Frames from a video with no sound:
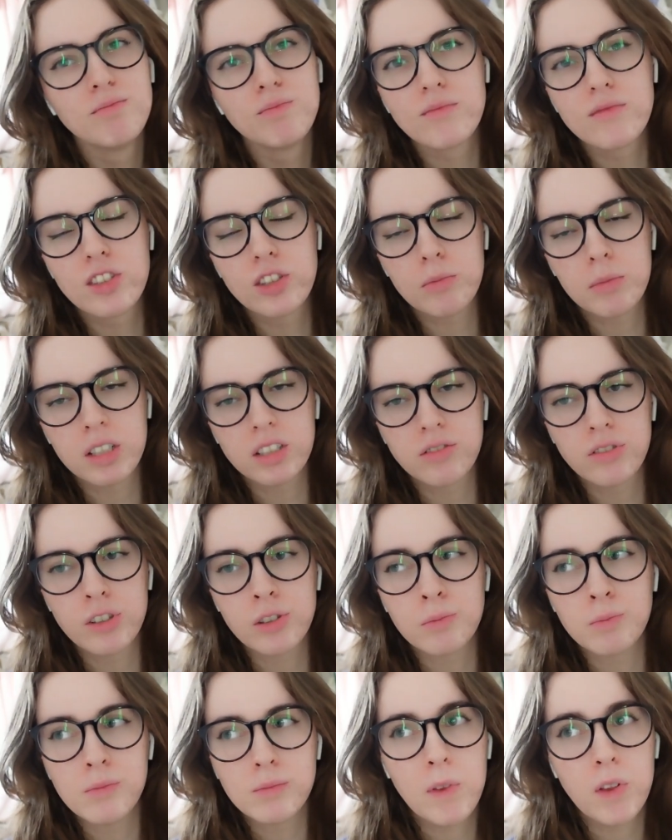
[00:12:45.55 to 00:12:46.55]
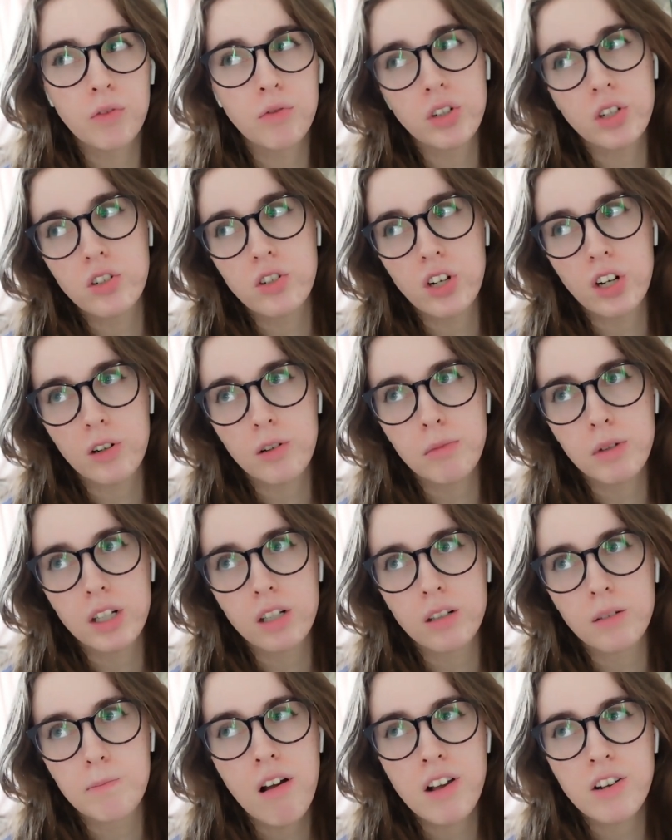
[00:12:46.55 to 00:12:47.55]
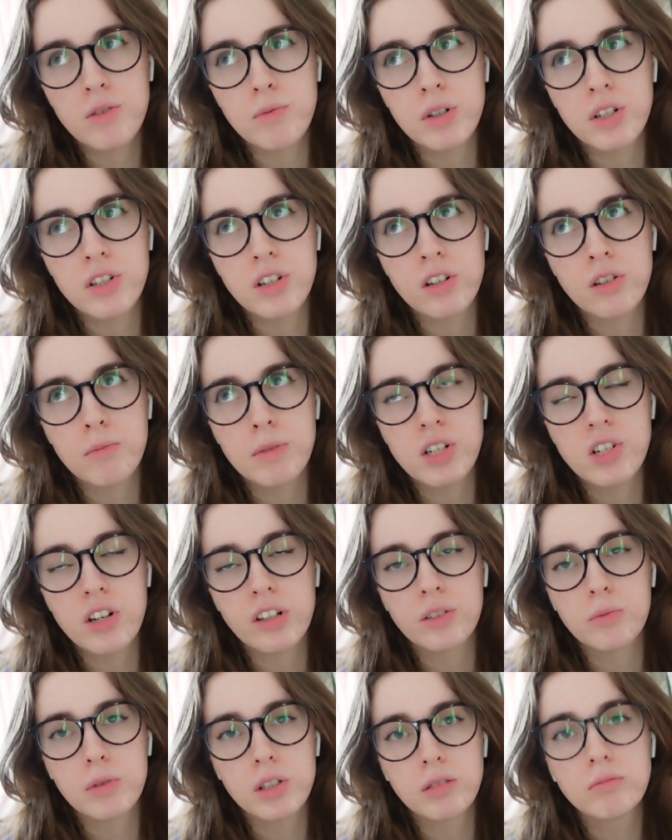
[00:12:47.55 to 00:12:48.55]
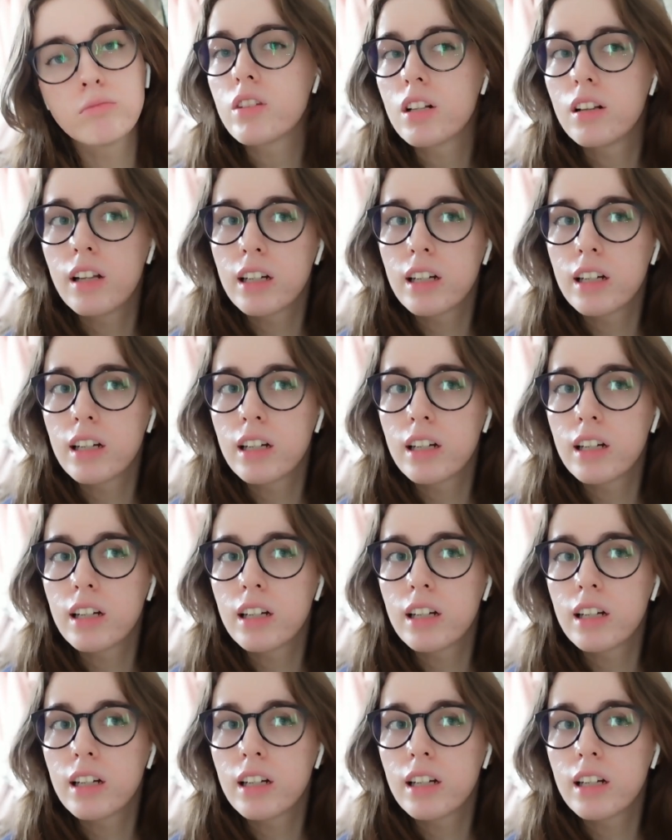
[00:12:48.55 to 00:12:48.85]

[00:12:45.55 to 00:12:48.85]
See you in my next video. Don't forget to check out my ASMR channel, mish.youtube.